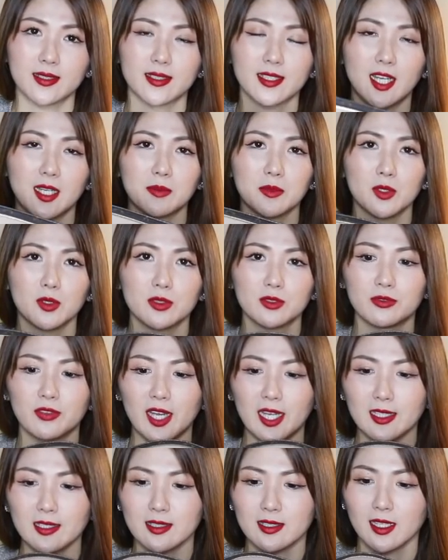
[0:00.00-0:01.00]
time goes
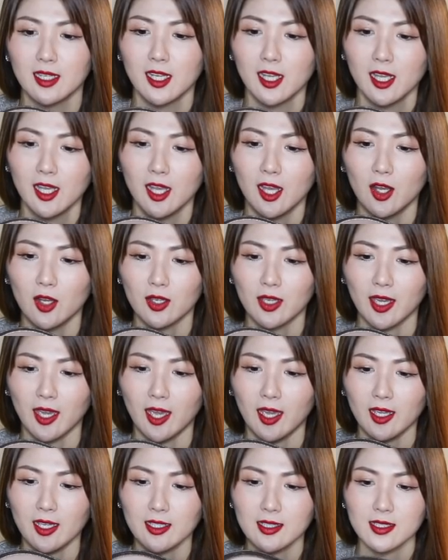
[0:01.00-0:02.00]
fast.
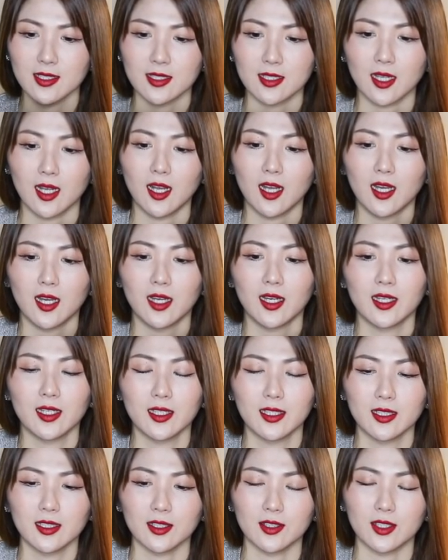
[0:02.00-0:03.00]
Okay,
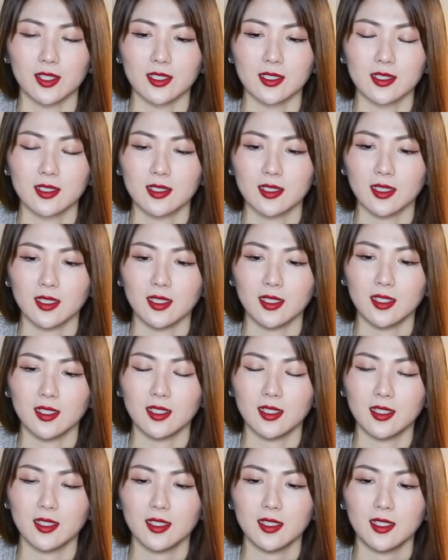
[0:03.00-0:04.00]
inside you can
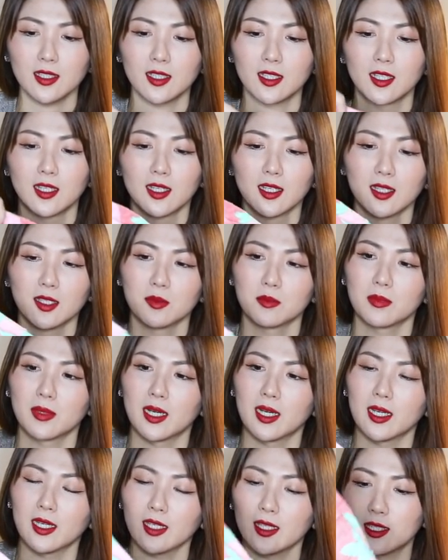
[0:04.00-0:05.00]
see
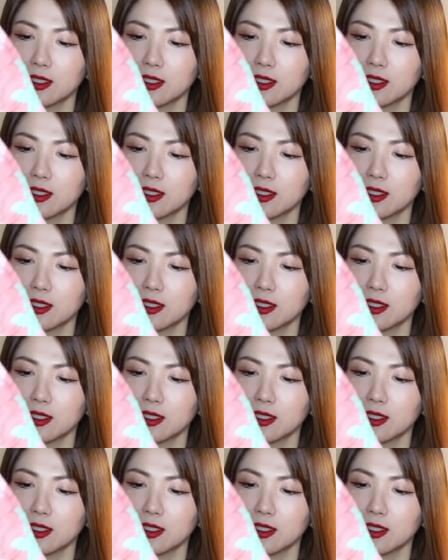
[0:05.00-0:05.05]
my